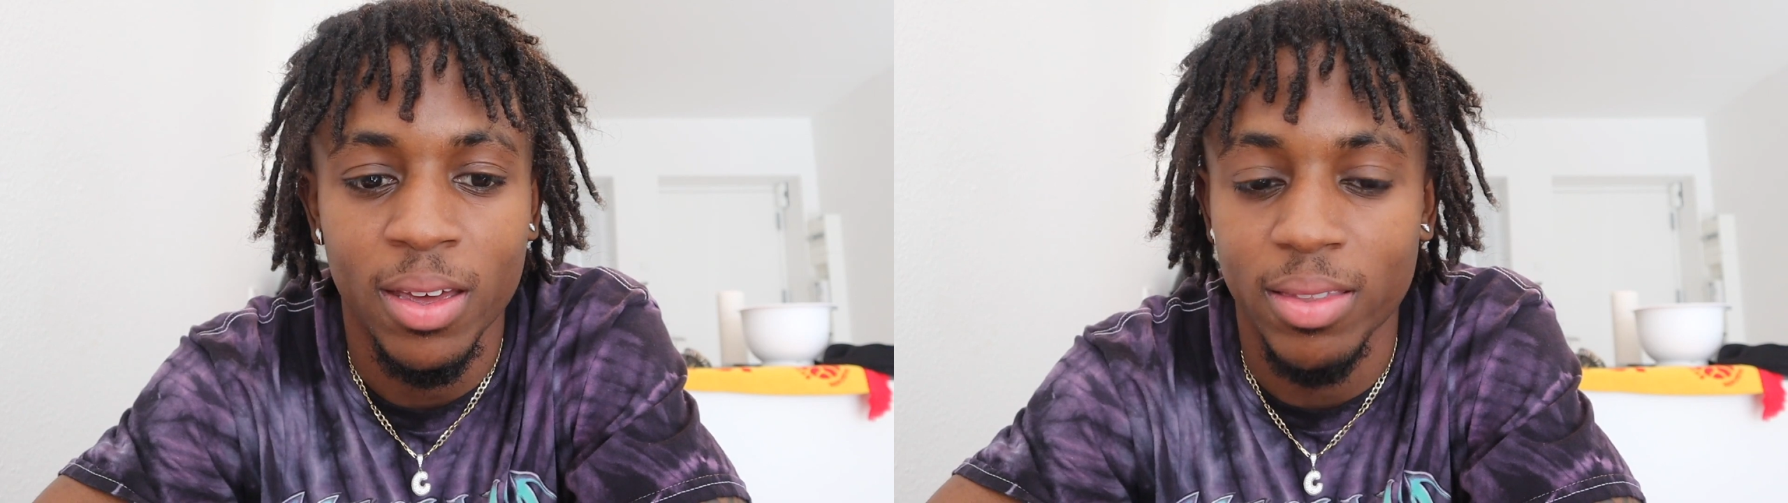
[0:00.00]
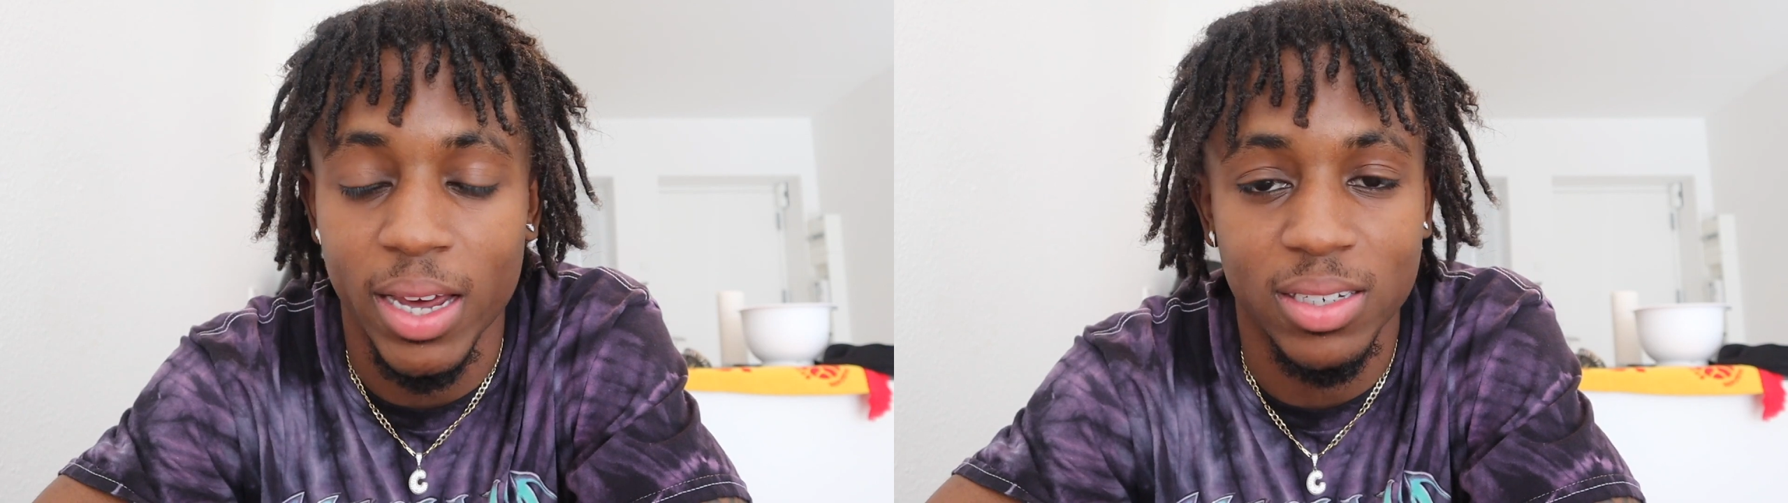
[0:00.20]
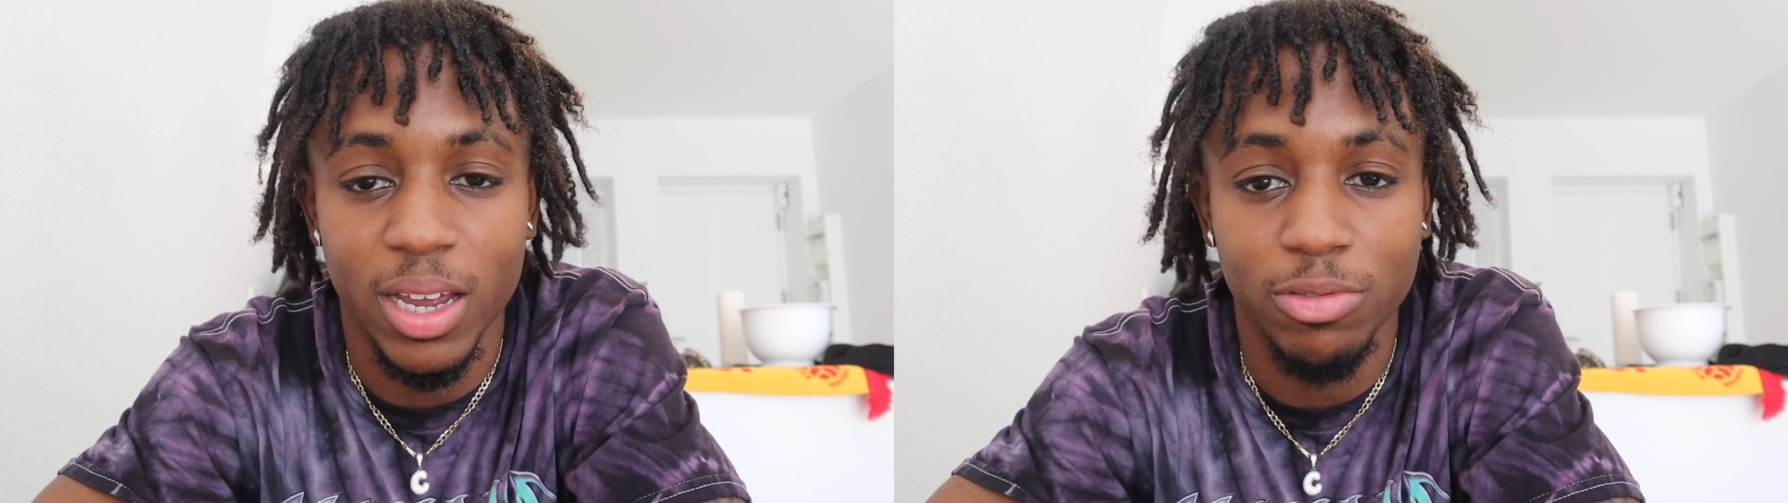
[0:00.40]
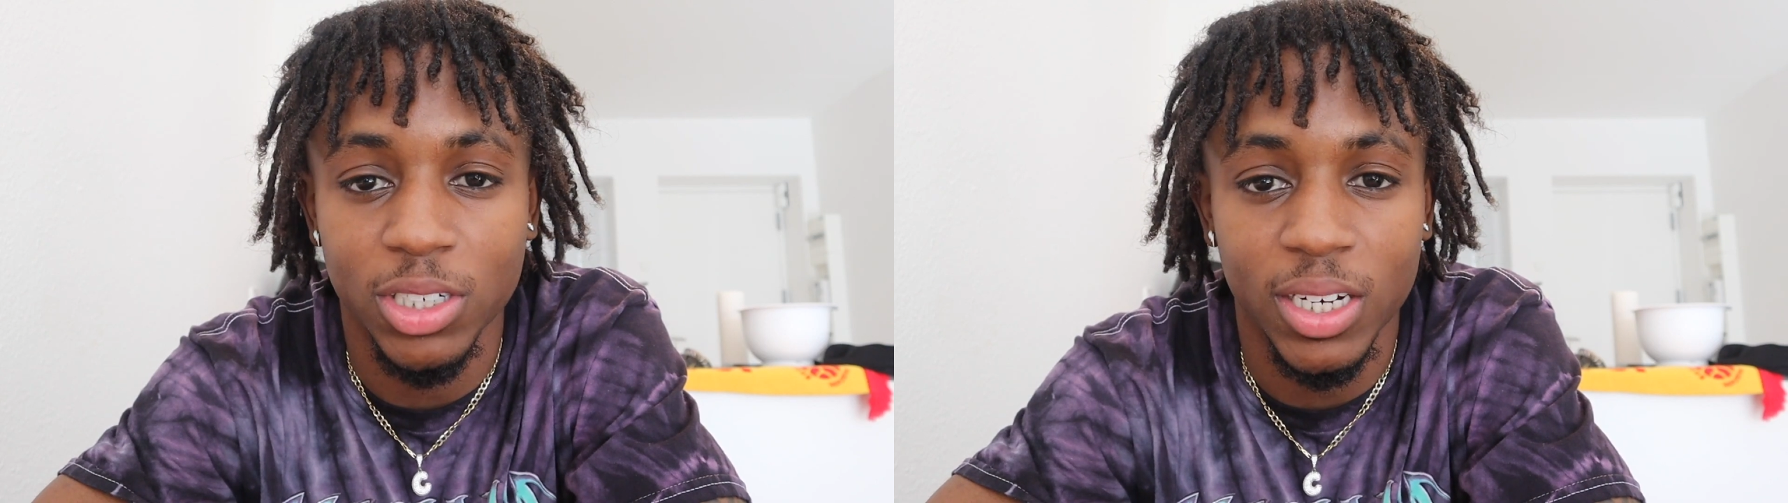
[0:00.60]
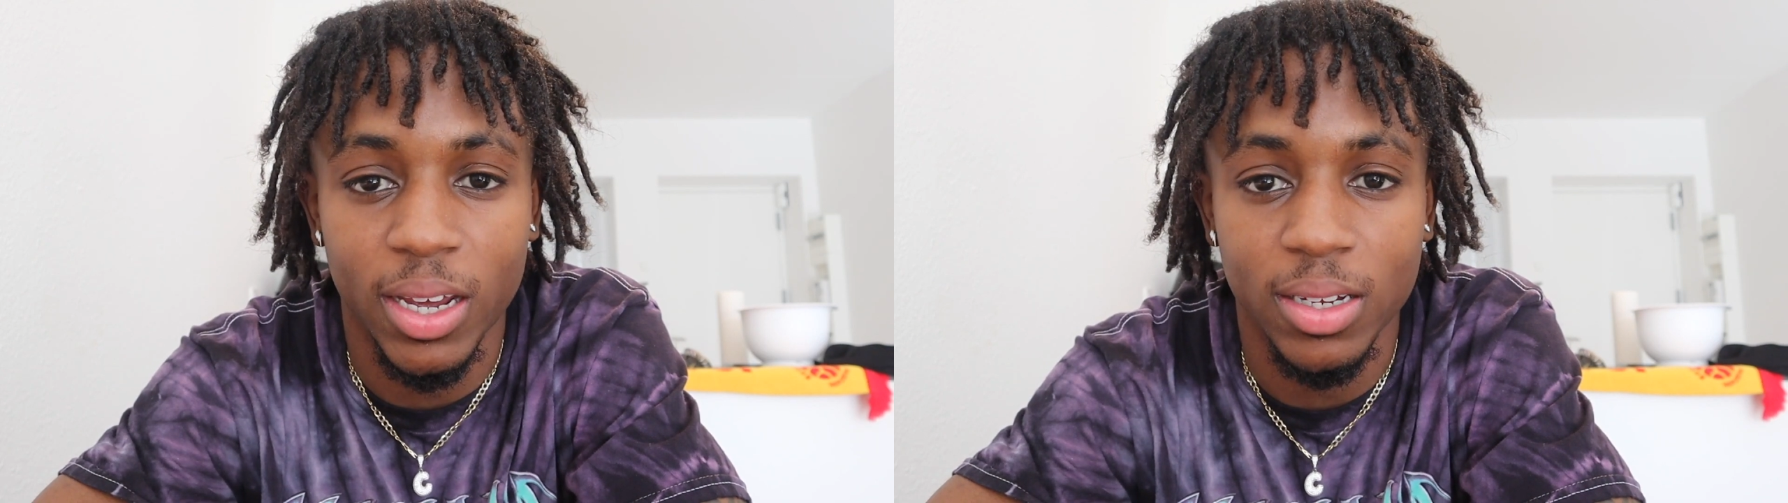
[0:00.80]
That's never
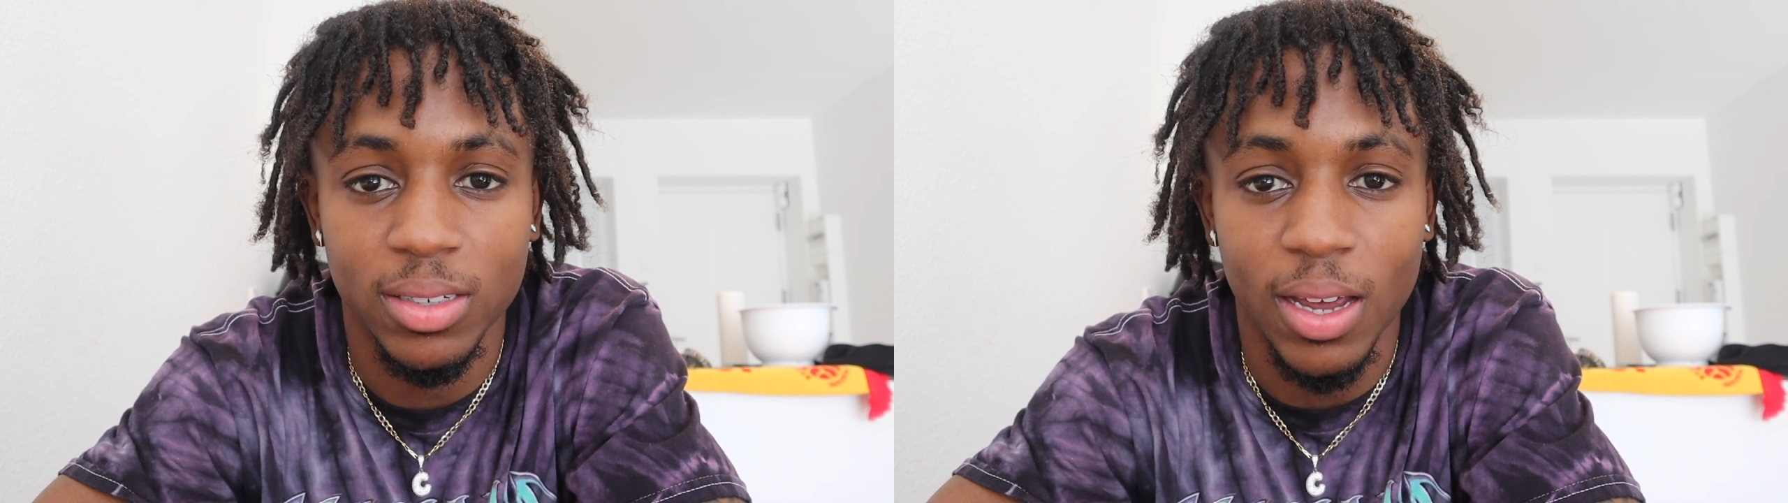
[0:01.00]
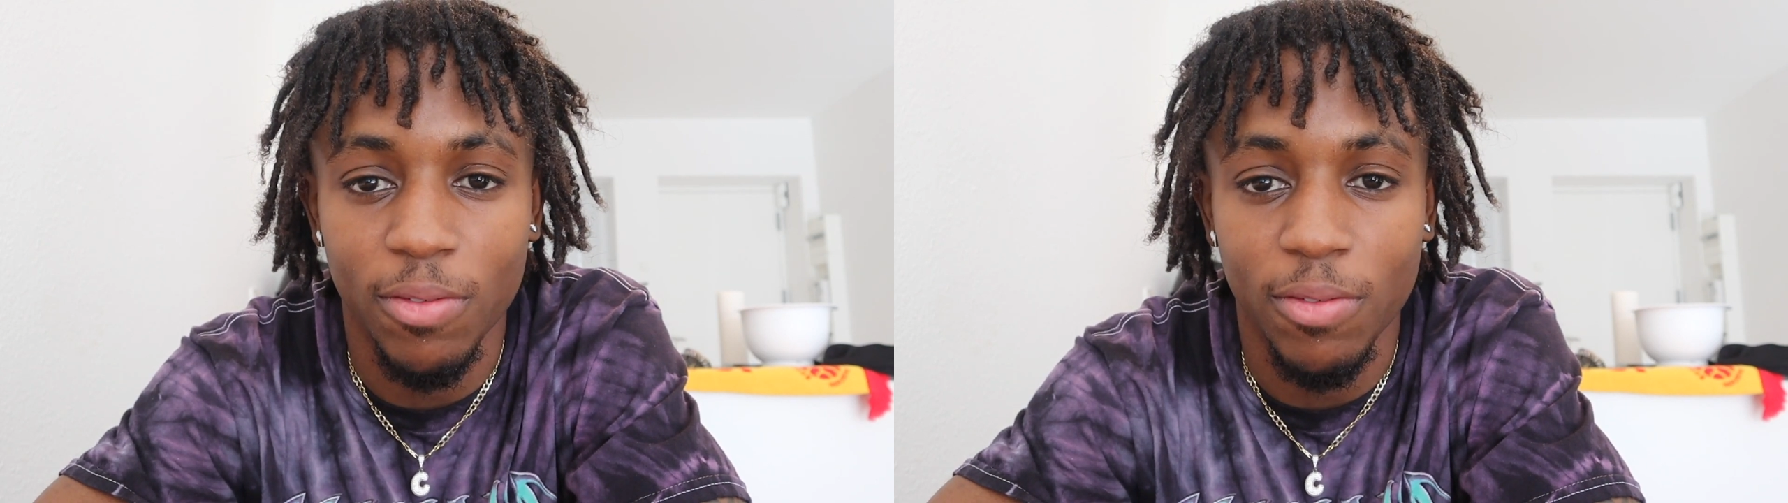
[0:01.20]
changed.